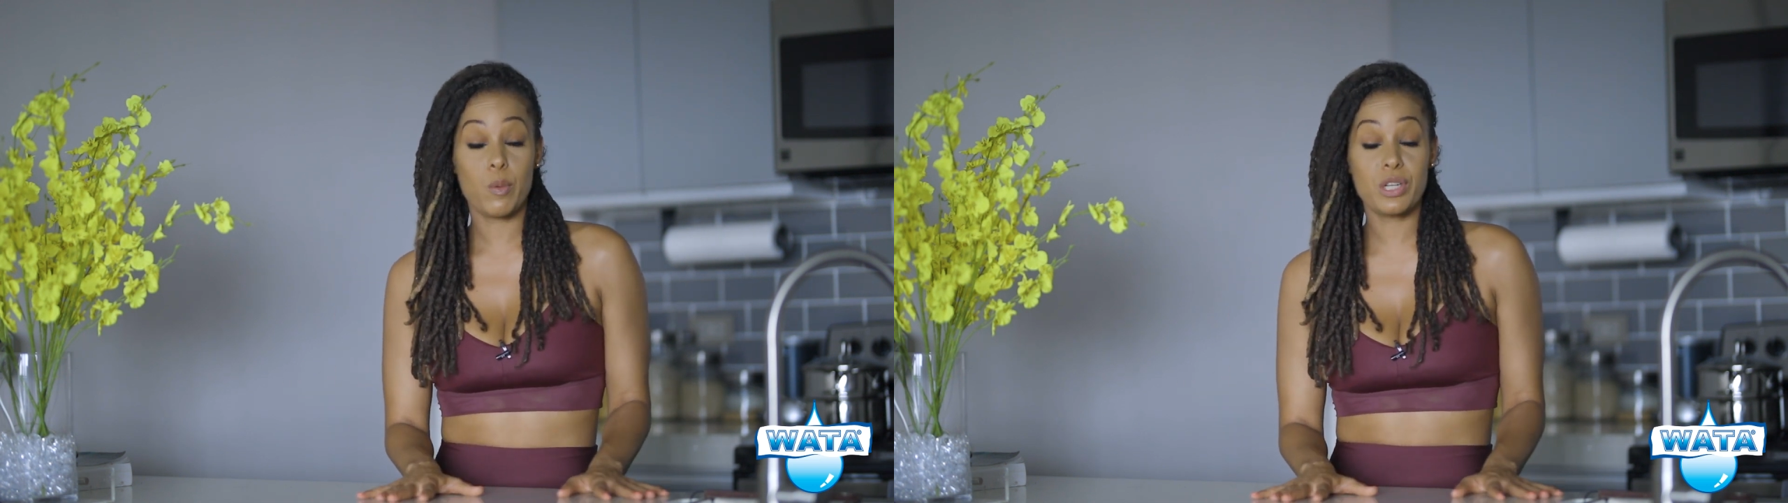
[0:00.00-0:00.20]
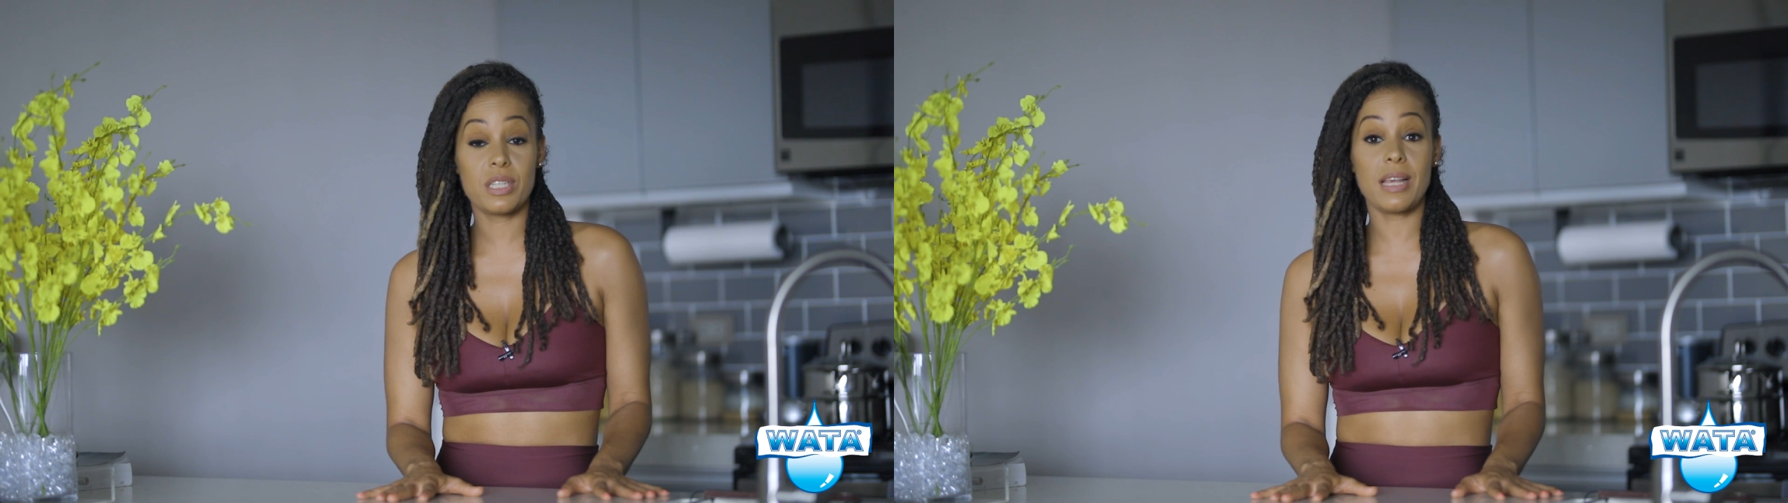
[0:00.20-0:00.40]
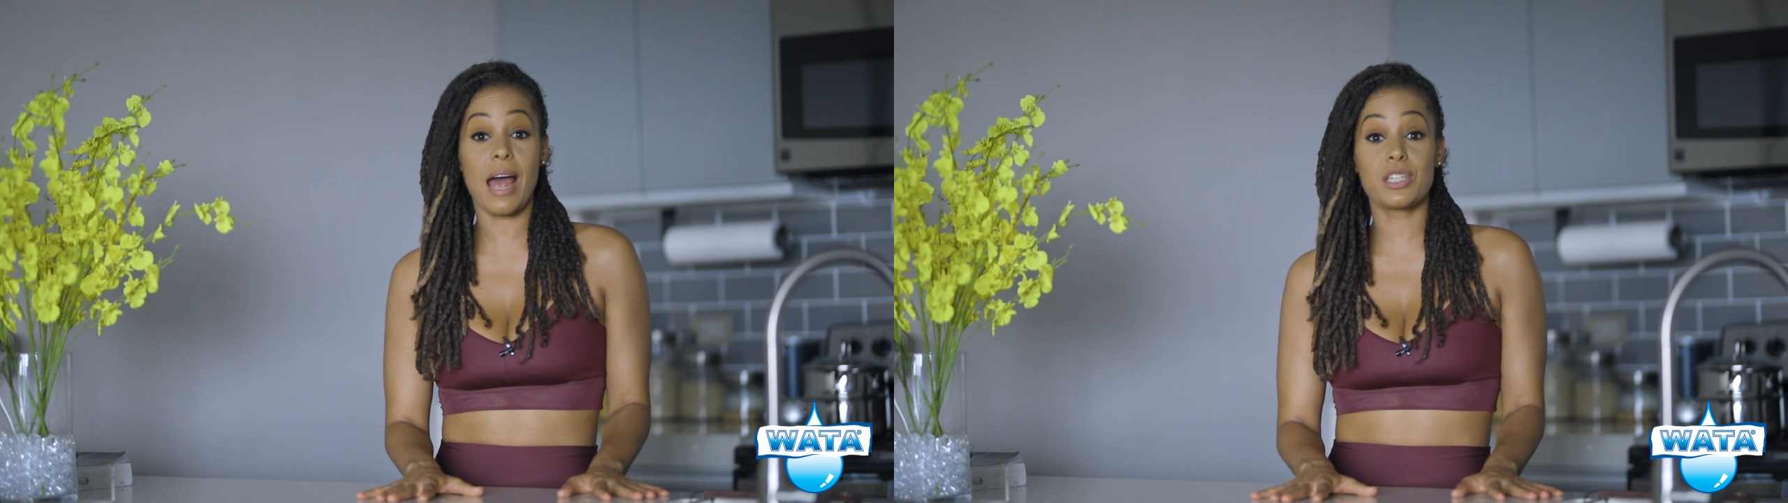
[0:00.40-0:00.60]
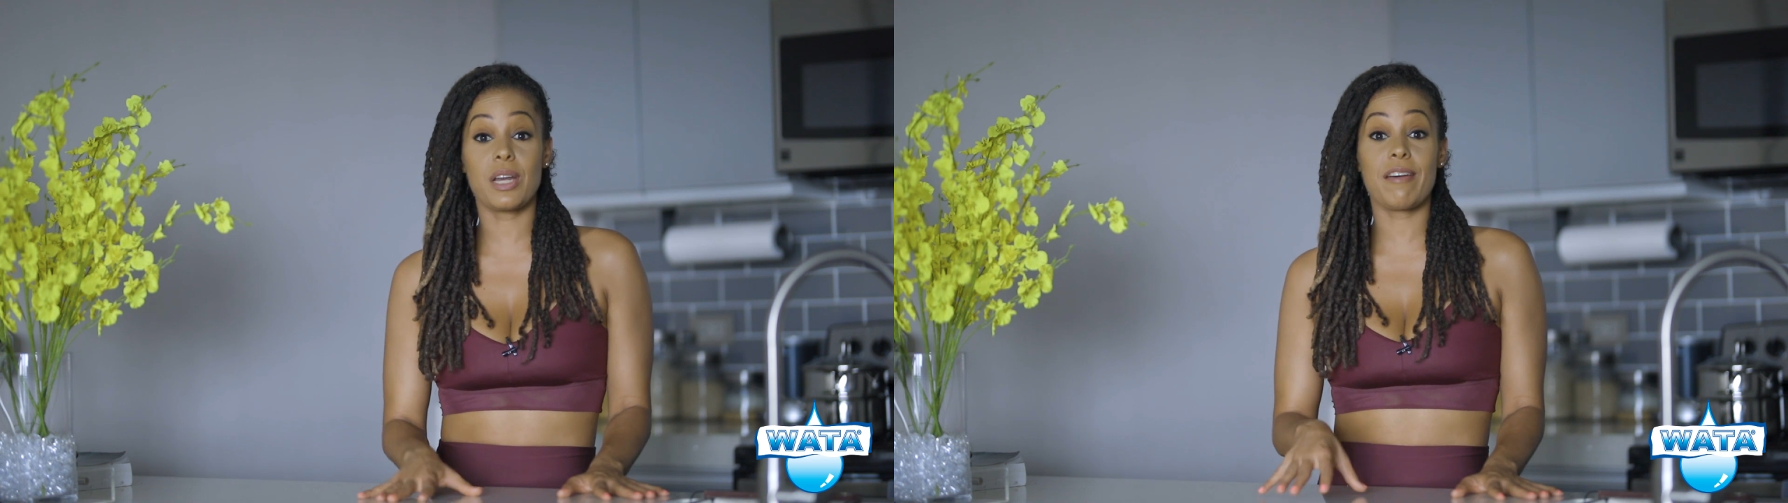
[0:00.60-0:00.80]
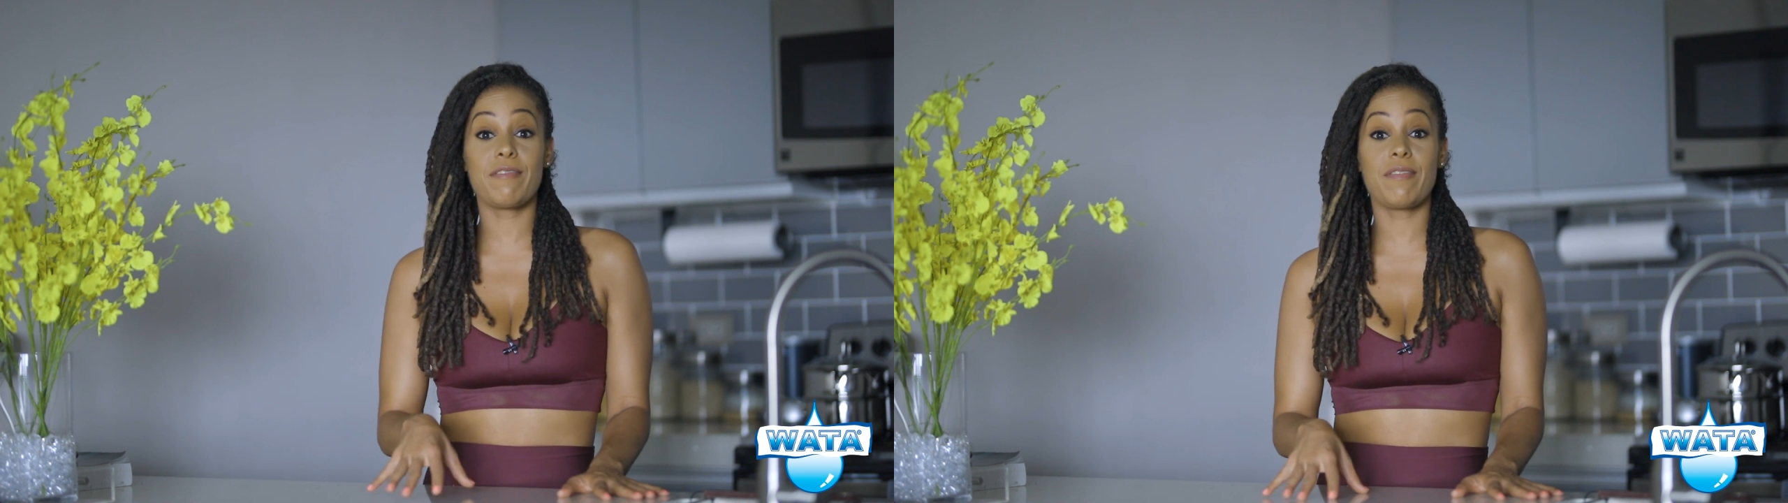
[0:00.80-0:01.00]
which is
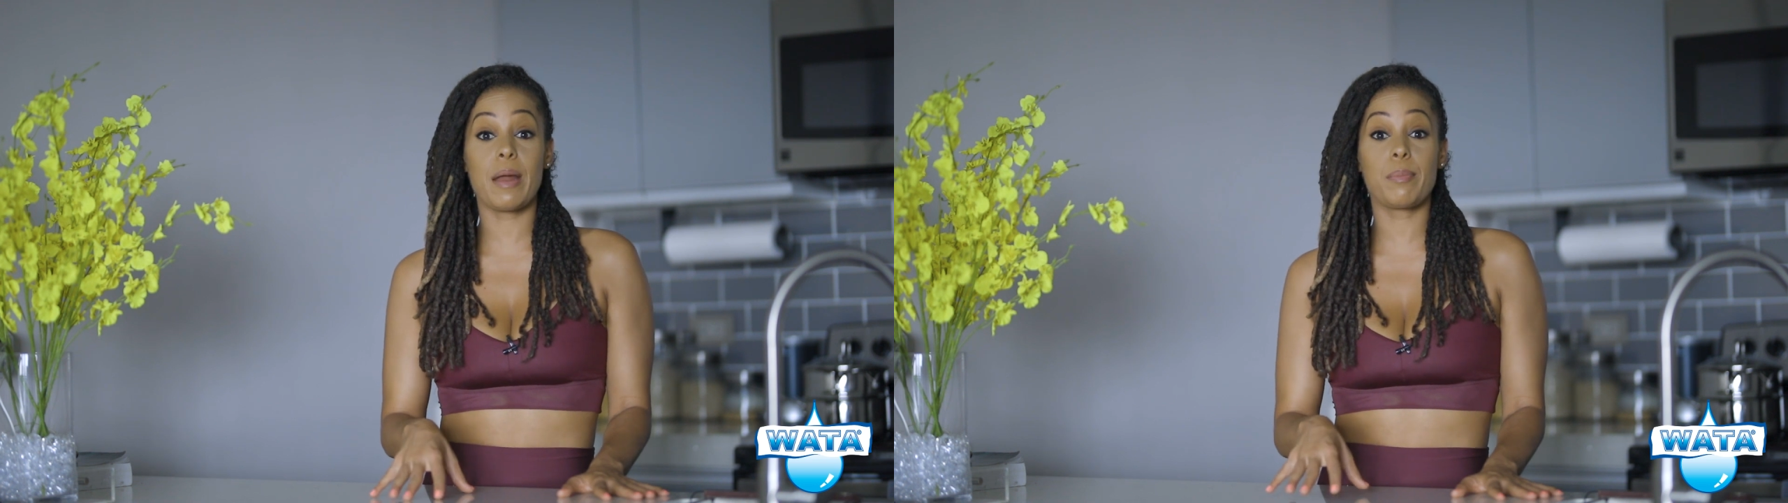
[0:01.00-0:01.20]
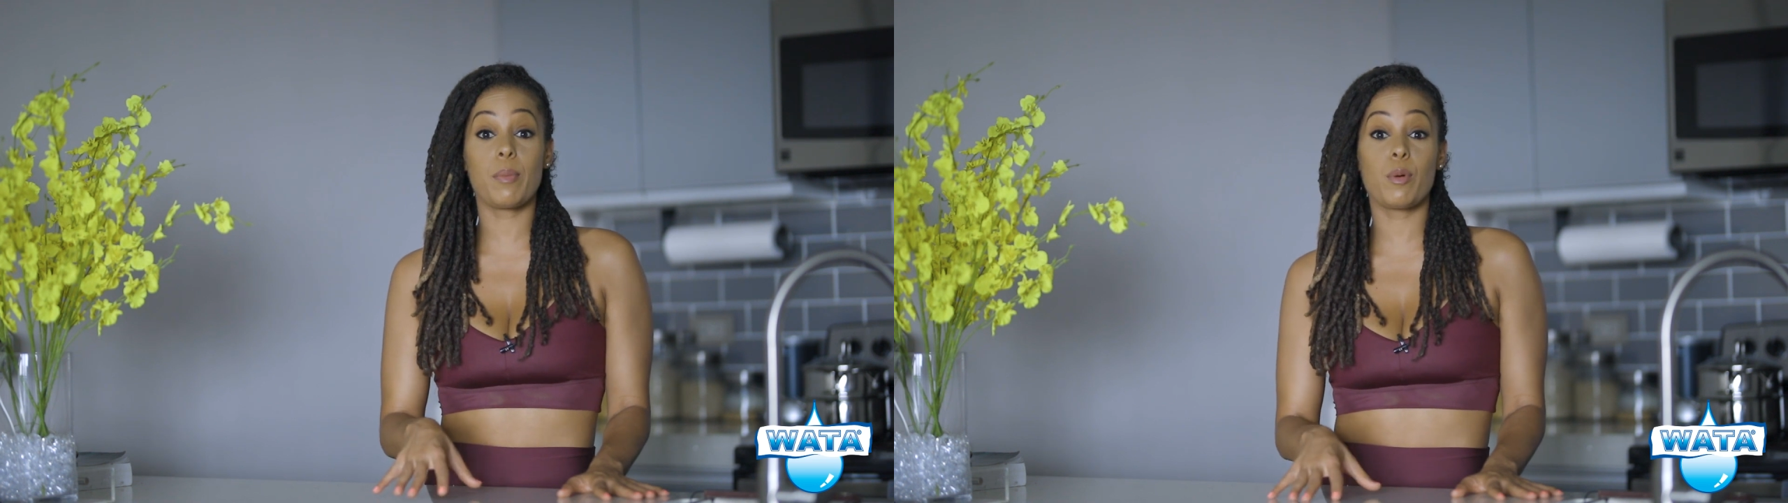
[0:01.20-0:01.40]
actually a fat